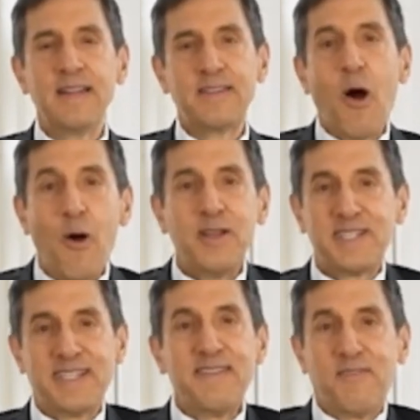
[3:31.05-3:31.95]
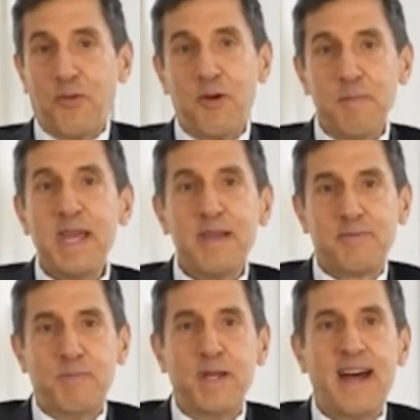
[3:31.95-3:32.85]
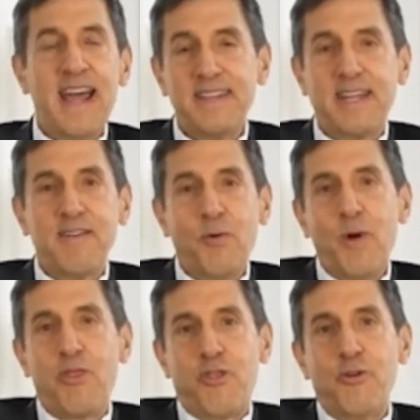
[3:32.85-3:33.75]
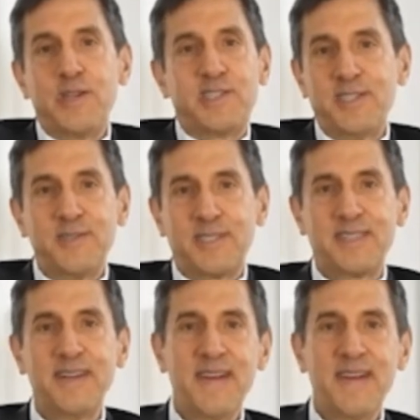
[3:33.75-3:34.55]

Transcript: The hardest thing for me has been I had to give away 30 suits.